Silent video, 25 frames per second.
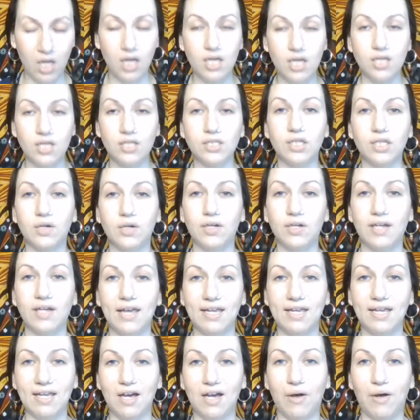So today,
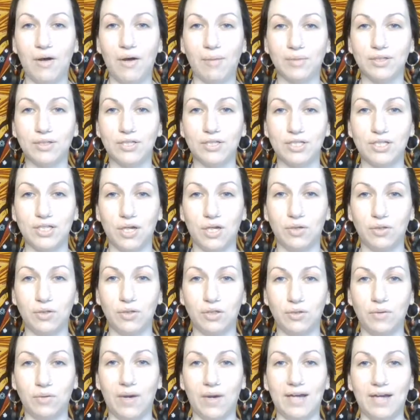y'all, I'm going to show
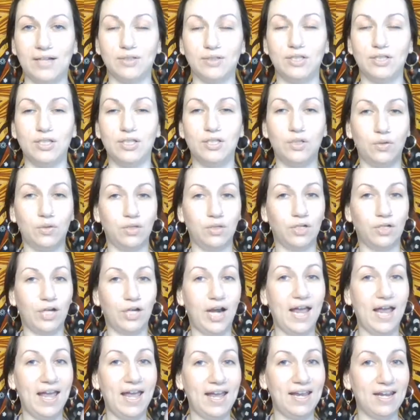you how to do your
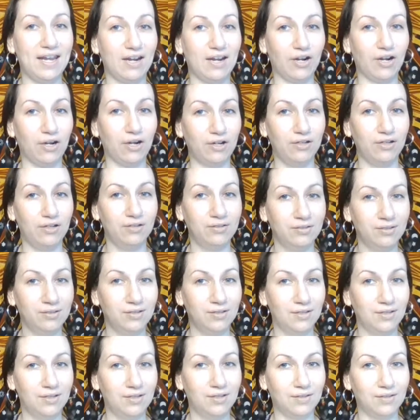hair
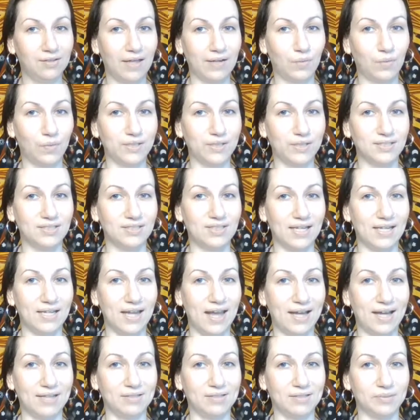like Wednesday
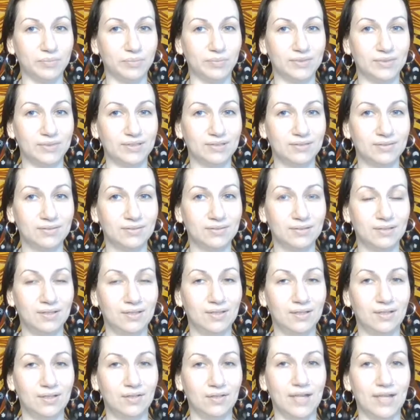Addams.
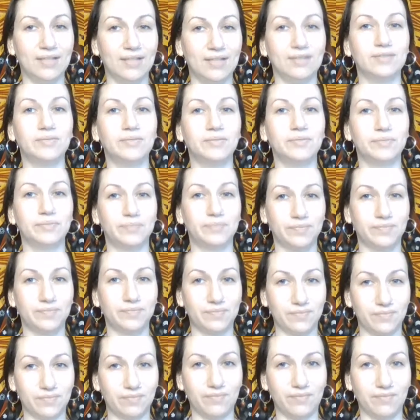Like
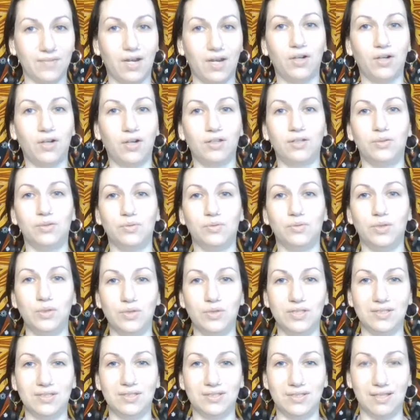her little
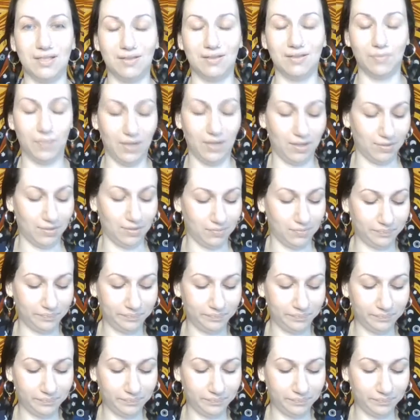nooses at the bottom,